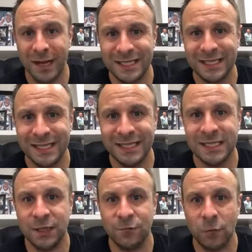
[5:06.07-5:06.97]
it's
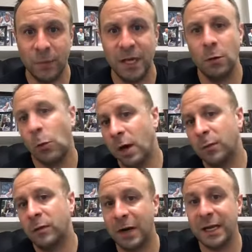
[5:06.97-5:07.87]
easy for me to want to
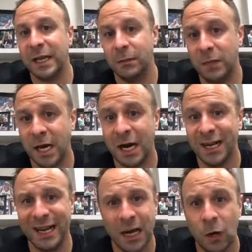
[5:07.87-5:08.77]
put my name behind
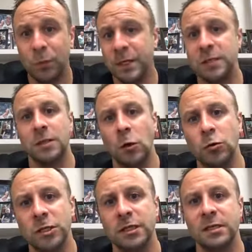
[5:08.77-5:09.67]
and help these
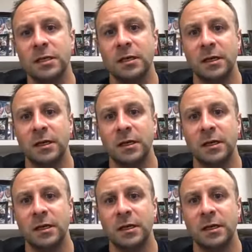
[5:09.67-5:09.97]
coaches